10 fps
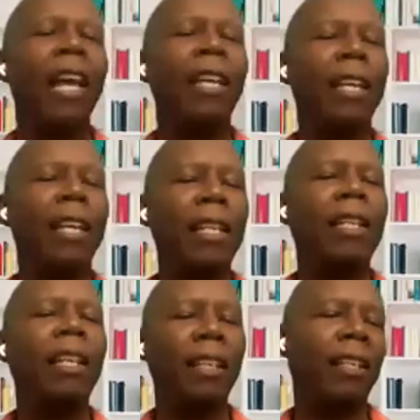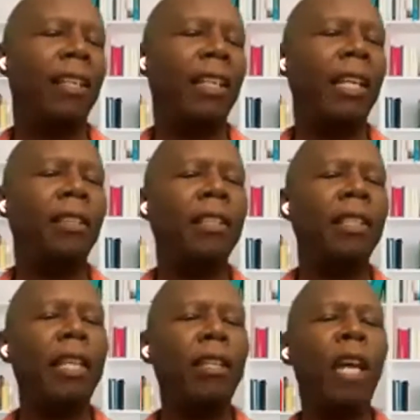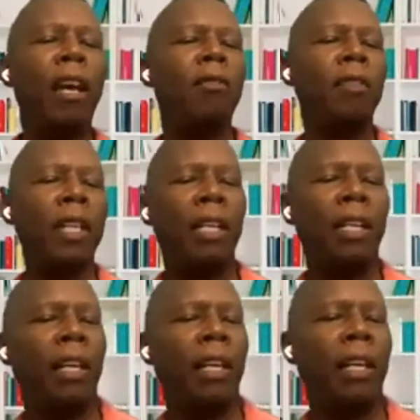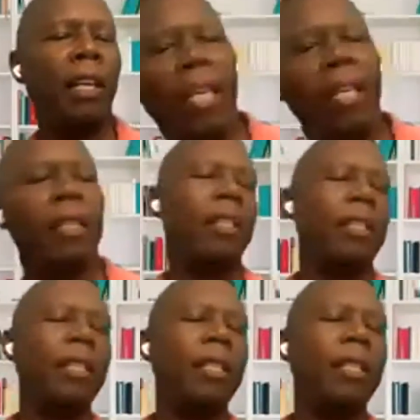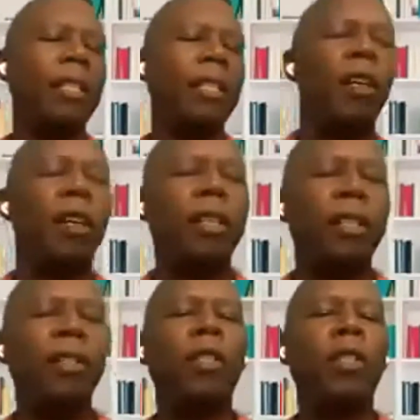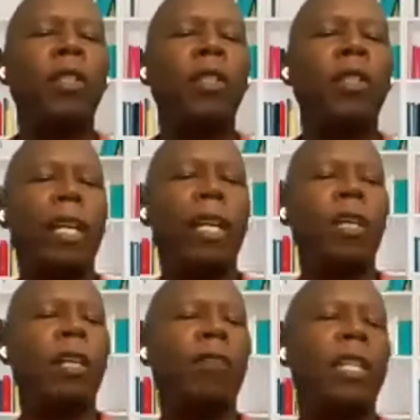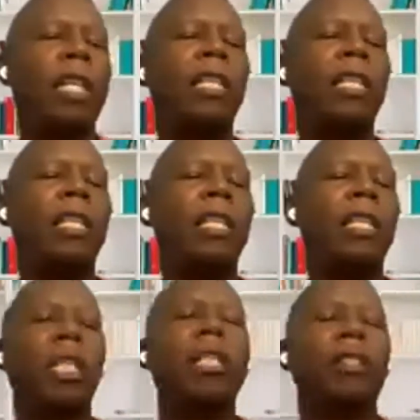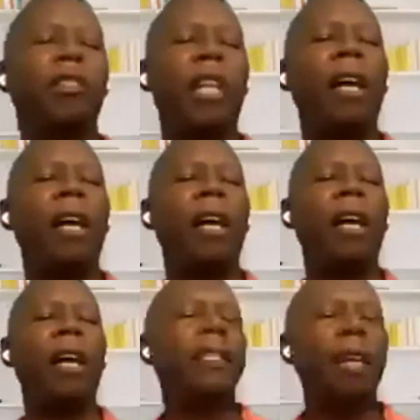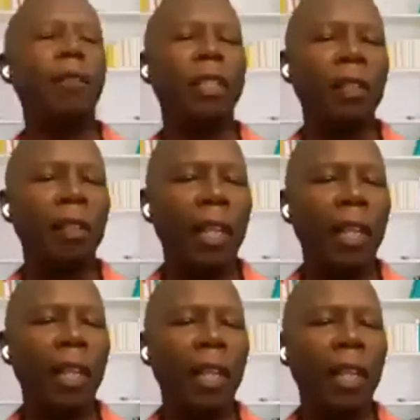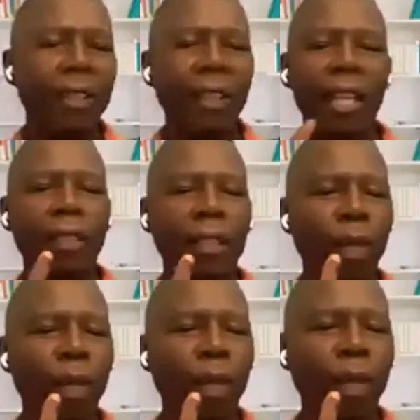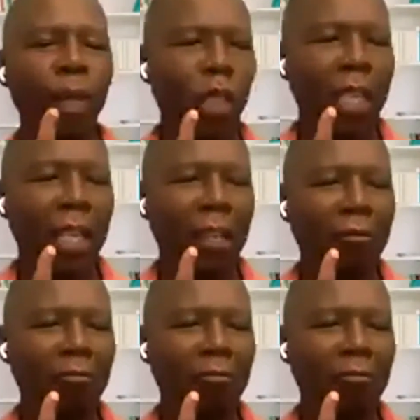And then let's just say you have a son or daughter who's in there, whatever, they're your children now. It's never too late to get this money maker working.